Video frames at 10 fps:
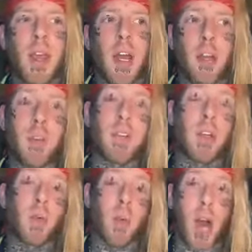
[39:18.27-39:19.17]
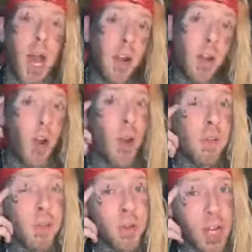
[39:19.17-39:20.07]
And Nova's like, well, I don't know.
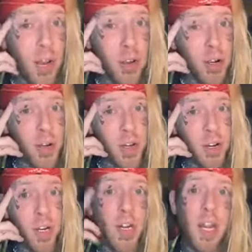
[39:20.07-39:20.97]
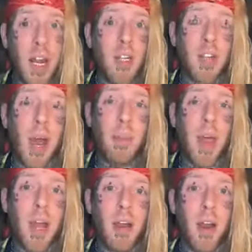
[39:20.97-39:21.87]
If you tell her that you're going to get on top of
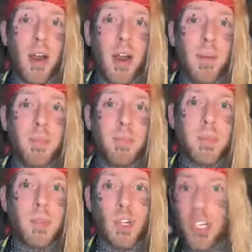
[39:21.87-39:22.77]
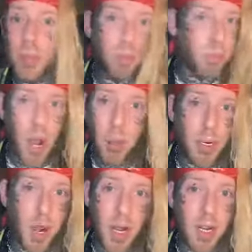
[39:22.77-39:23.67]
that car, she's probably
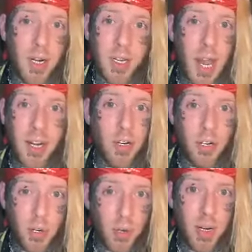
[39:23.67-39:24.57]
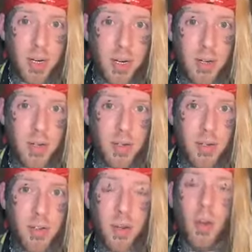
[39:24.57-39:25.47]
not going to let you do it.
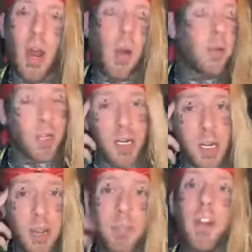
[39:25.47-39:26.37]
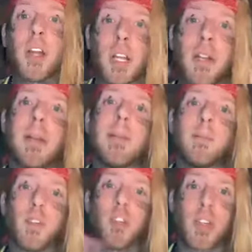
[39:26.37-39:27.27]
So I was like, okay, fuck it.
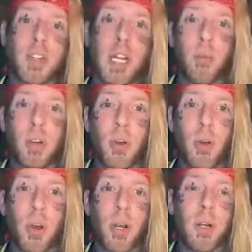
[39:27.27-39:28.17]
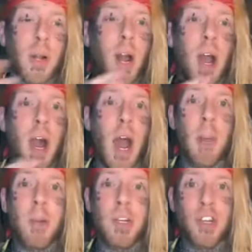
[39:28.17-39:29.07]
Just hit record.
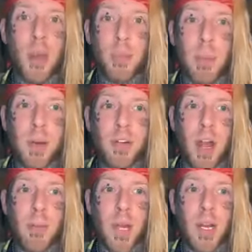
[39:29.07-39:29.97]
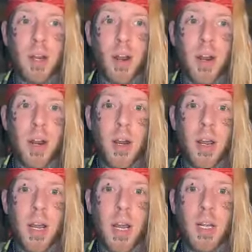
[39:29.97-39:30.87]
I'm going to jump up on top of that car
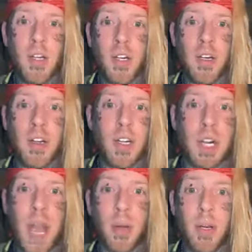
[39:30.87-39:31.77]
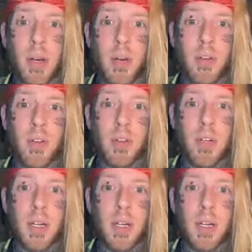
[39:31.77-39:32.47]
and just see how it goes.